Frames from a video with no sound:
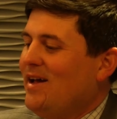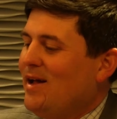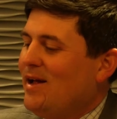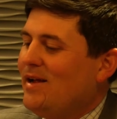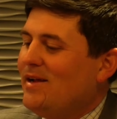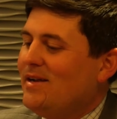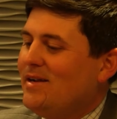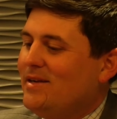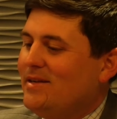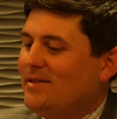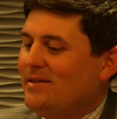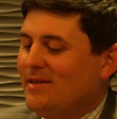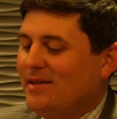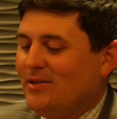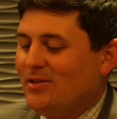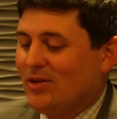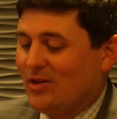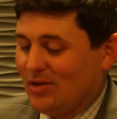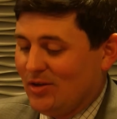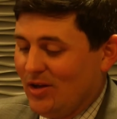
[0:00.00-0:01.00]

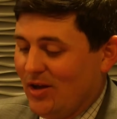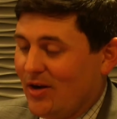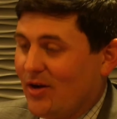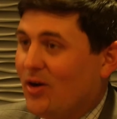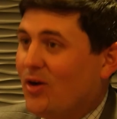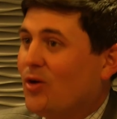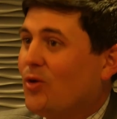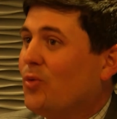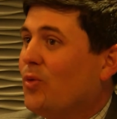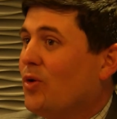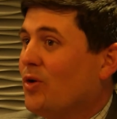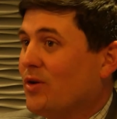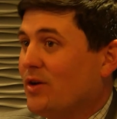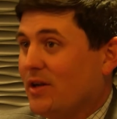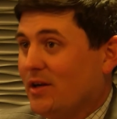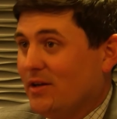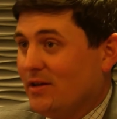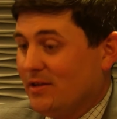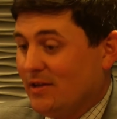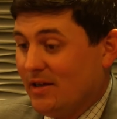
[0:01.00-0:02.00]
it took a lot of hard work
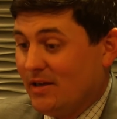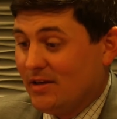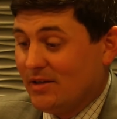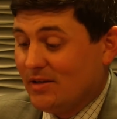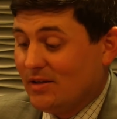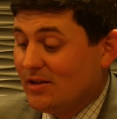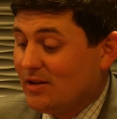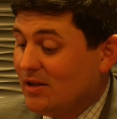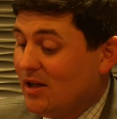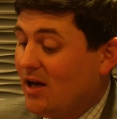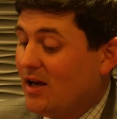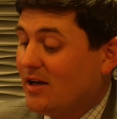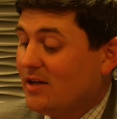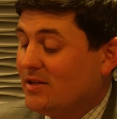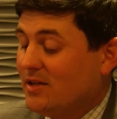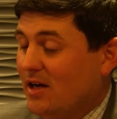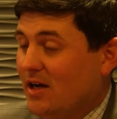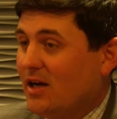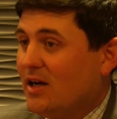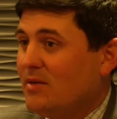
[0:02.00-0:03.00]
and a lot
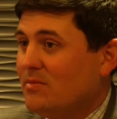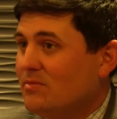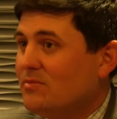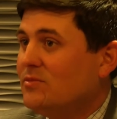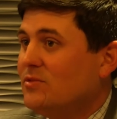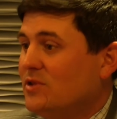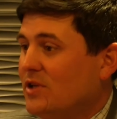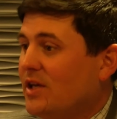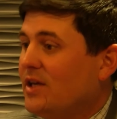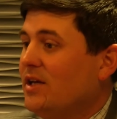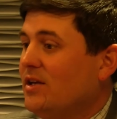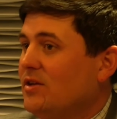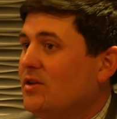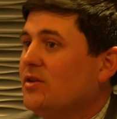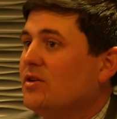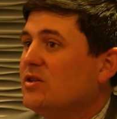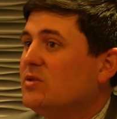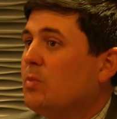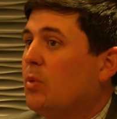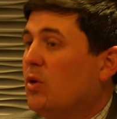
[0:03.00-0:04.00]
of time to get to
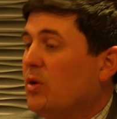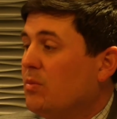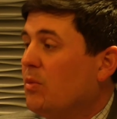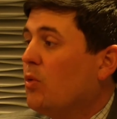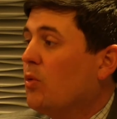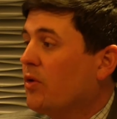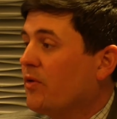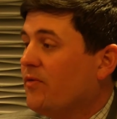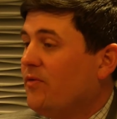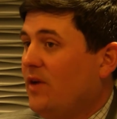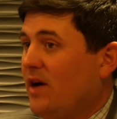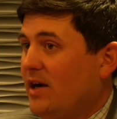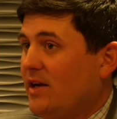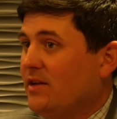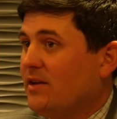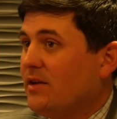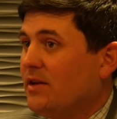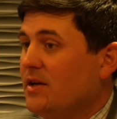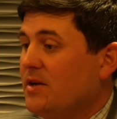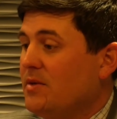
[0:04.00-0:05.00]
this point, but we're
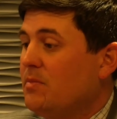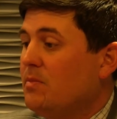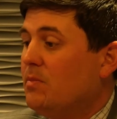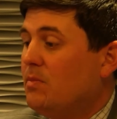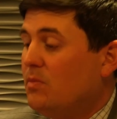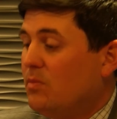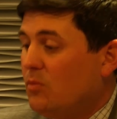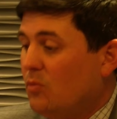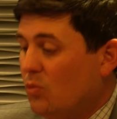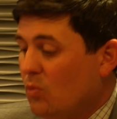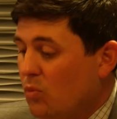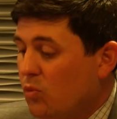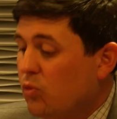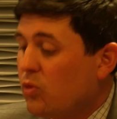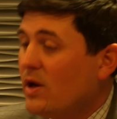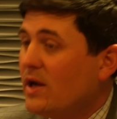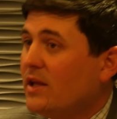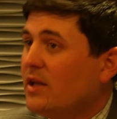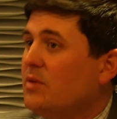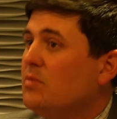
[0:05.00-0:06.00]
finally
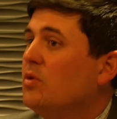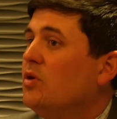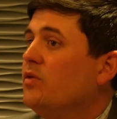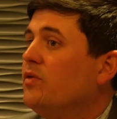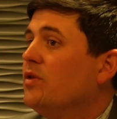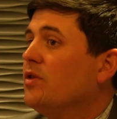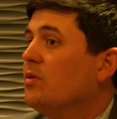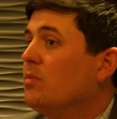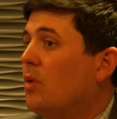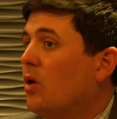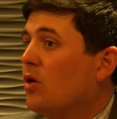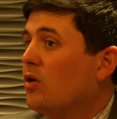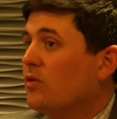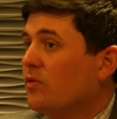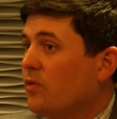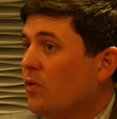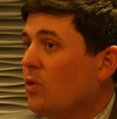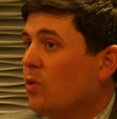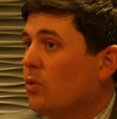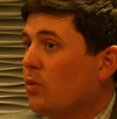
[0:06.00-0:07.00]
really moving the bar
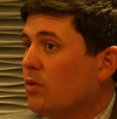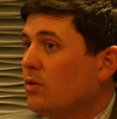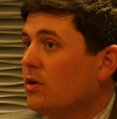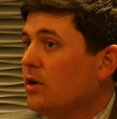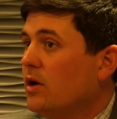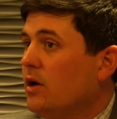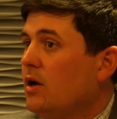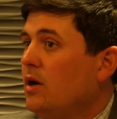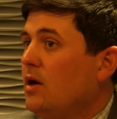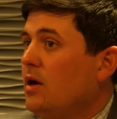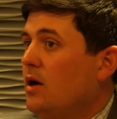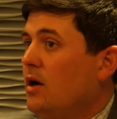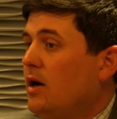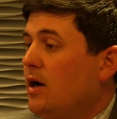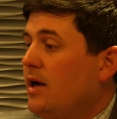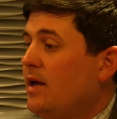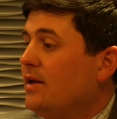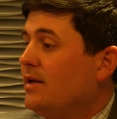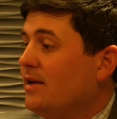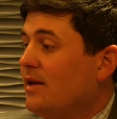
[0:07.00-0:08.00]
forward.
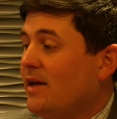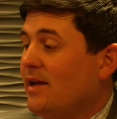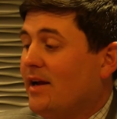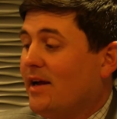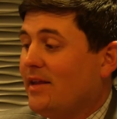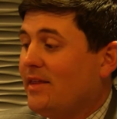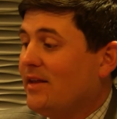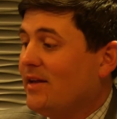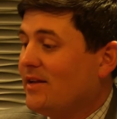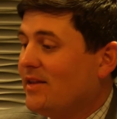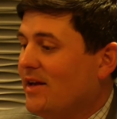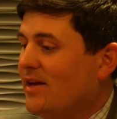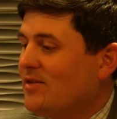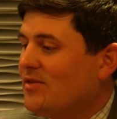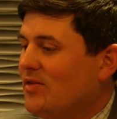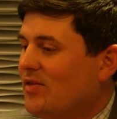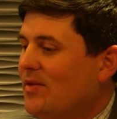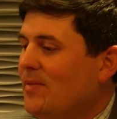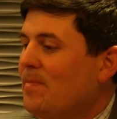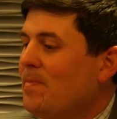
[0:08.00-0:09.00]
And I think
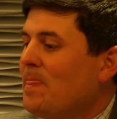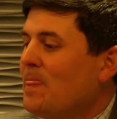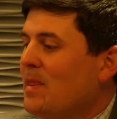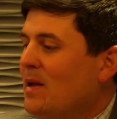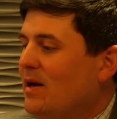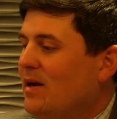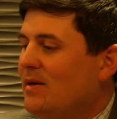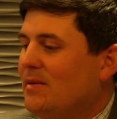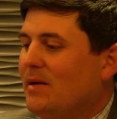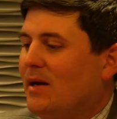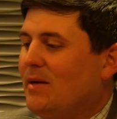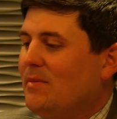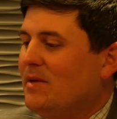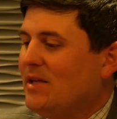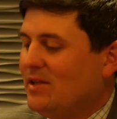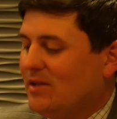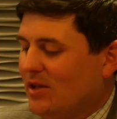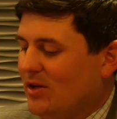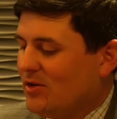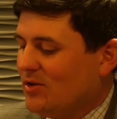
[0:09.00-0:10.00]
that's, I
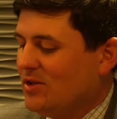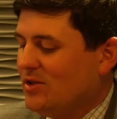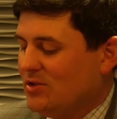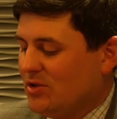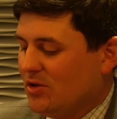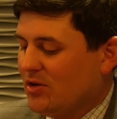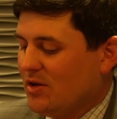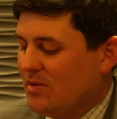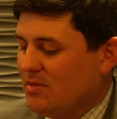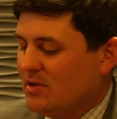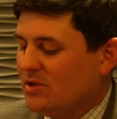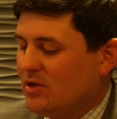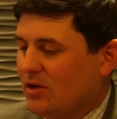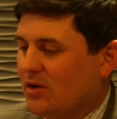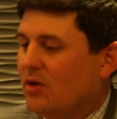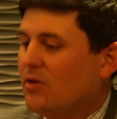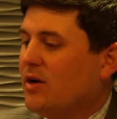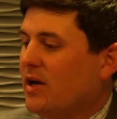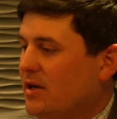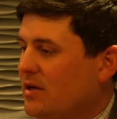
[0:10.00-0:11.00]
mean, little disagreements
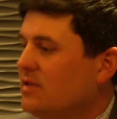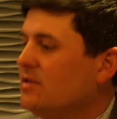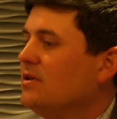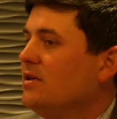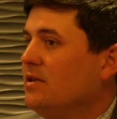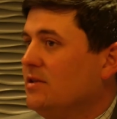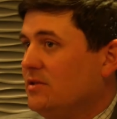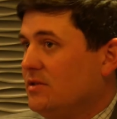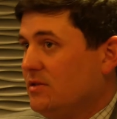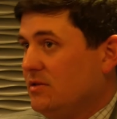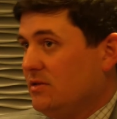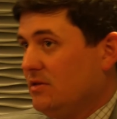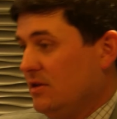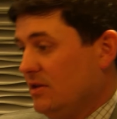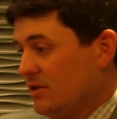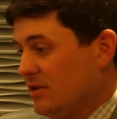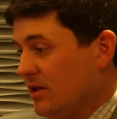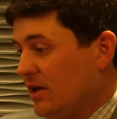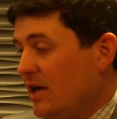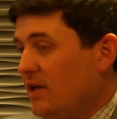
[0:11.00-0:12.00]
on, okay,
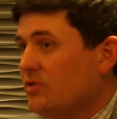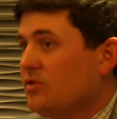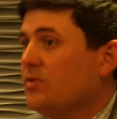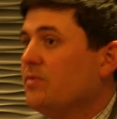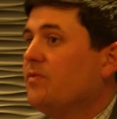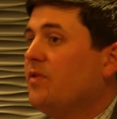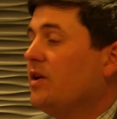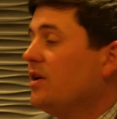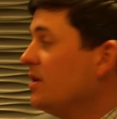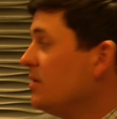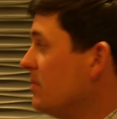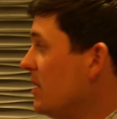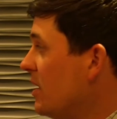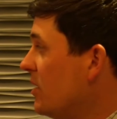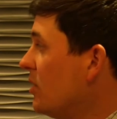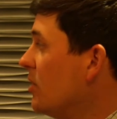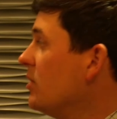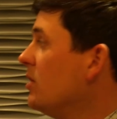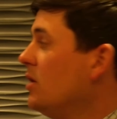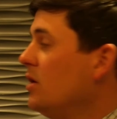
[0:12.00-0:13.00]
is classroom funding
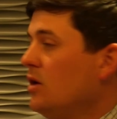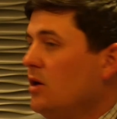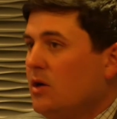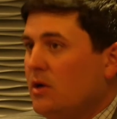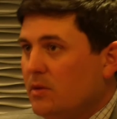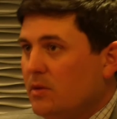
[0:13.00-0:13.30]
better,